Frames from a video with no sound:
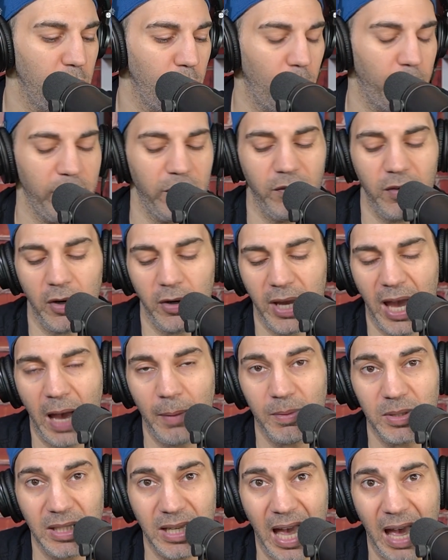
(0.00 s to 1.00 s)
You will be very
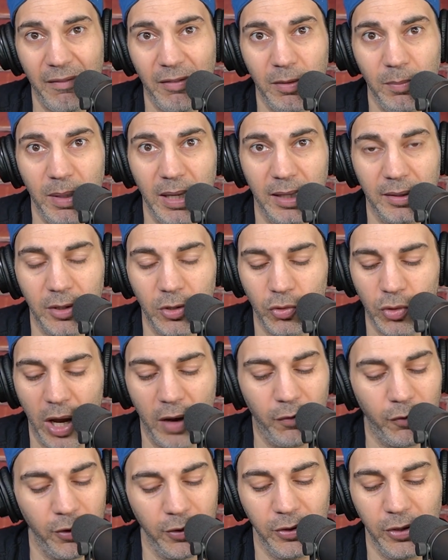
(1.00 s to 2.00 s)
happy. It's like having me at the
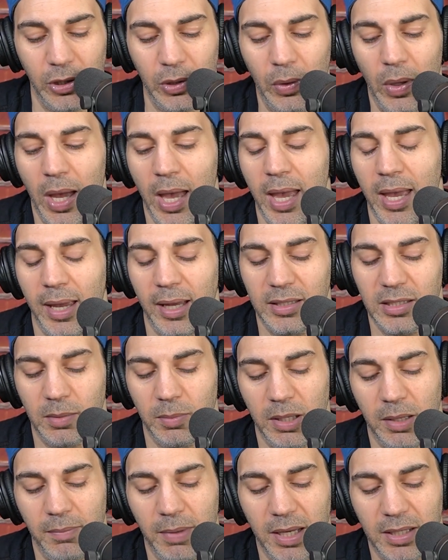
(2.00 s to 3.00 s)
draft with you. It's
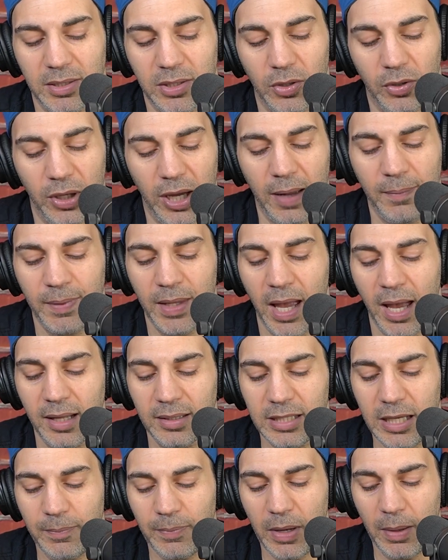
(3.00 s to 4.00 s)
going to be amazing, okay?
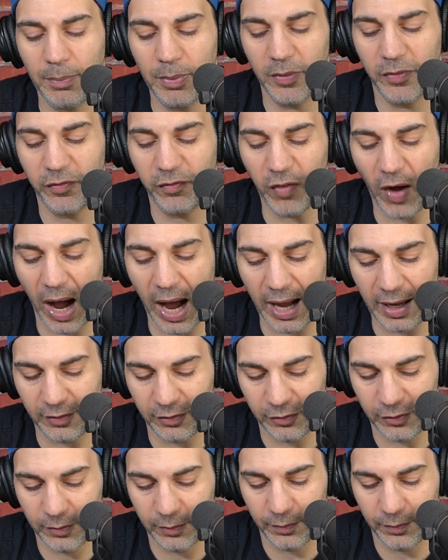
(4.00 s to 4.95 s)
Tip number 5.